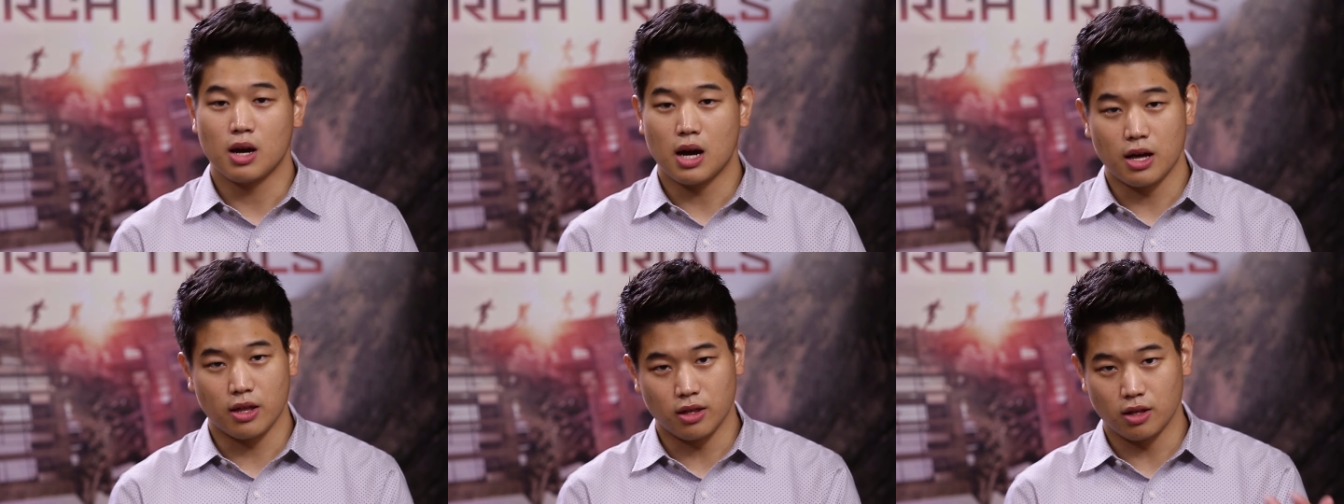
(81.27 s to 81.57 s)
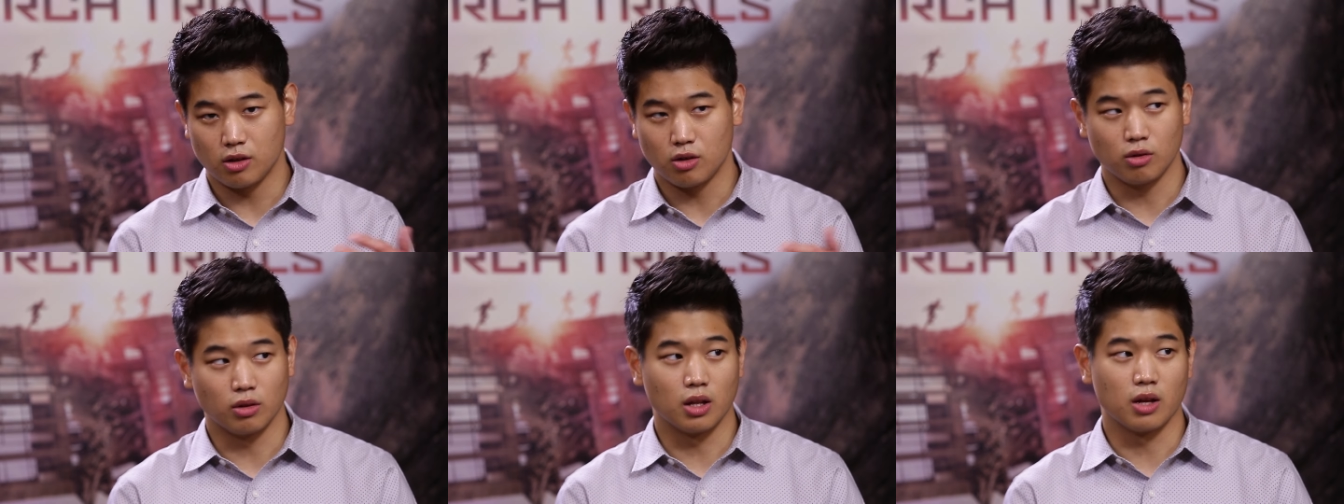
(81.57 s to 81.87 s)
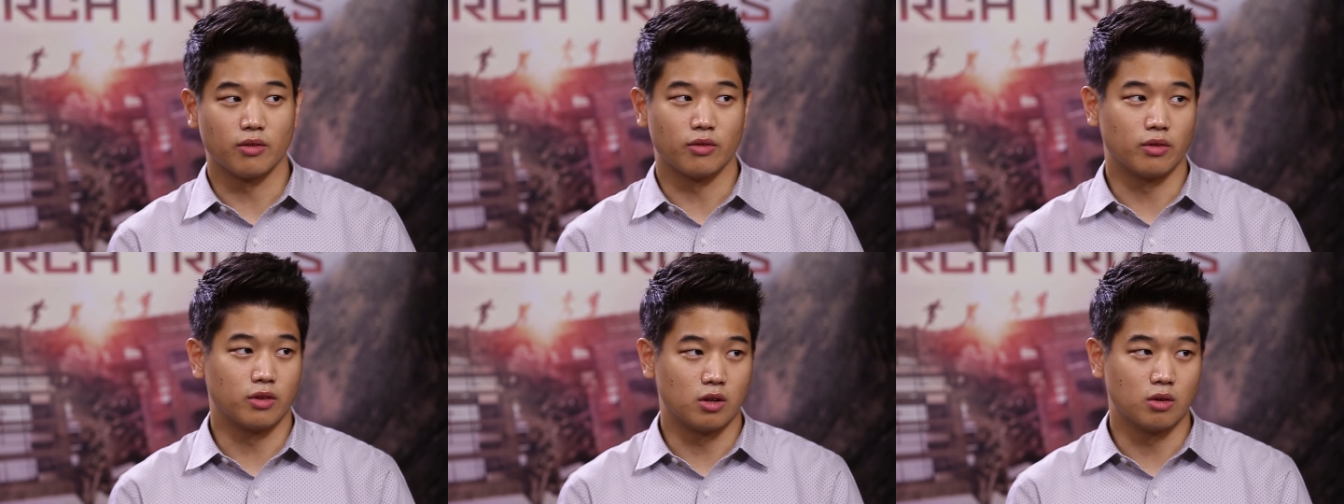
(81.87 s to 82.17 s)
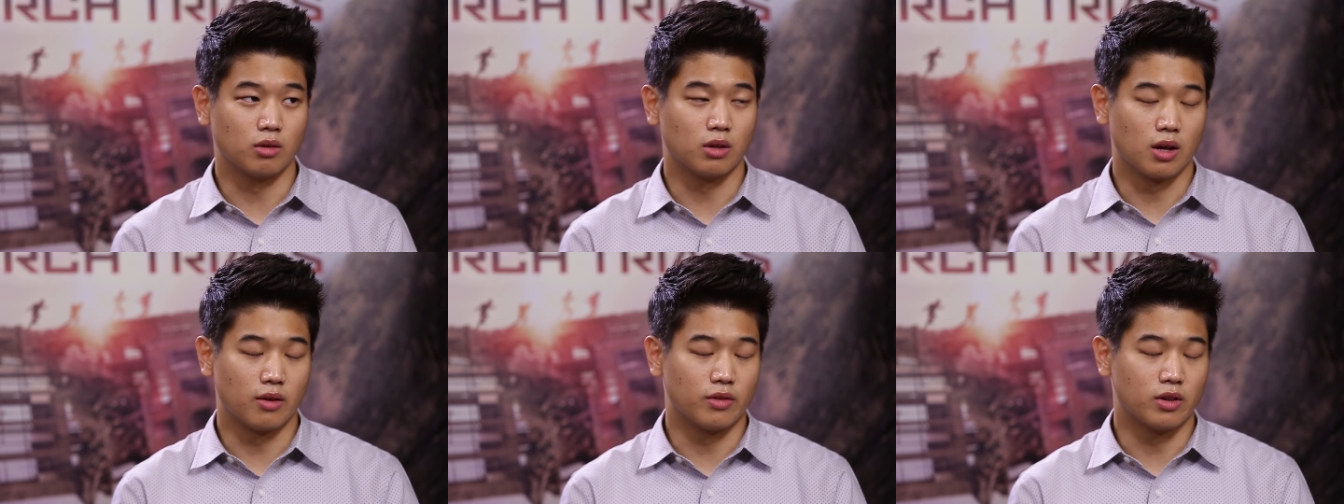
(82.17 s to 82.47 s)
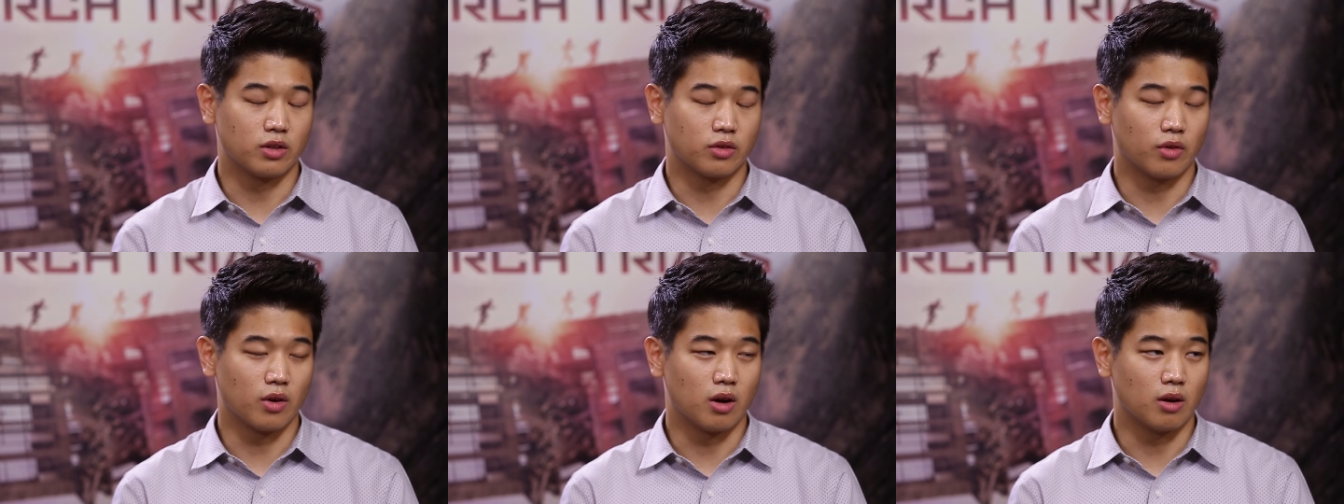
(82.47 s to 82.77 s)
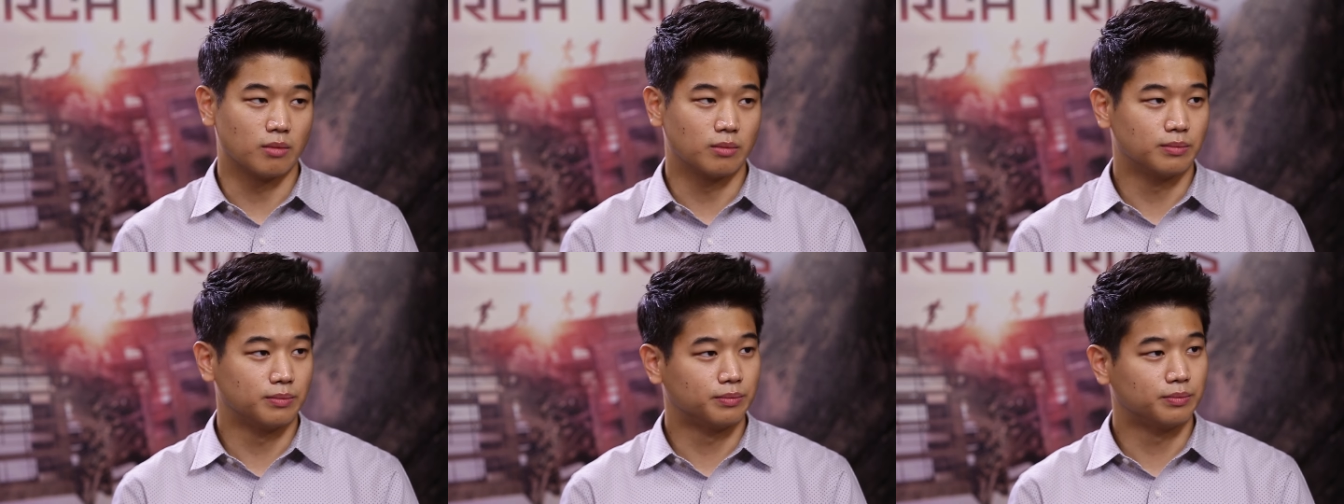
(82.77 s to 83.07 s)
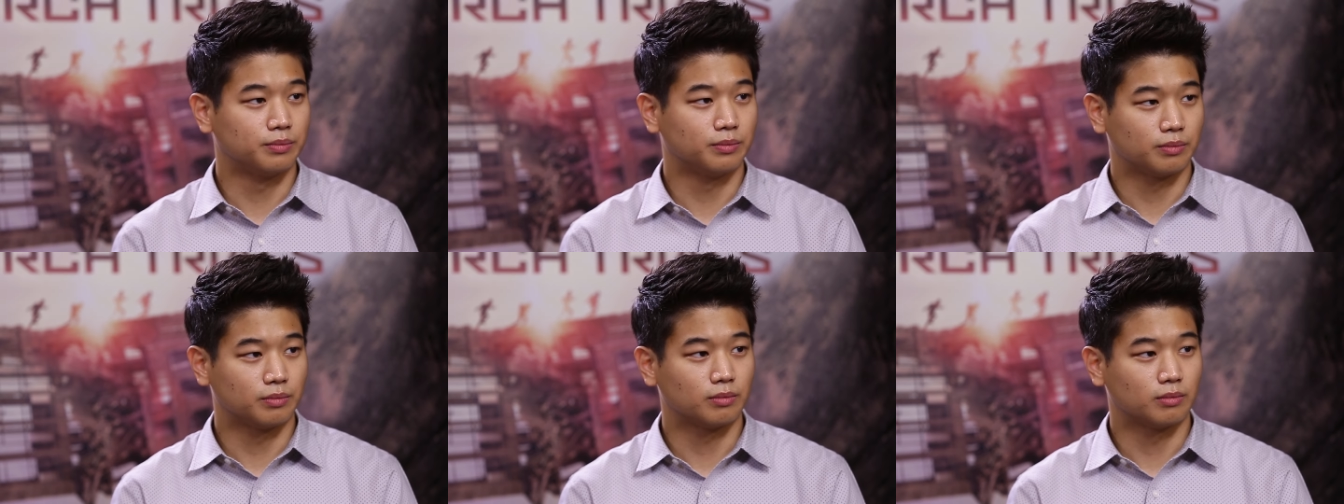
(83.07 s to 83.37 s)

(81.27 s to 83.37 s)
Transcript: I think you'll love you'll love this film. Yep.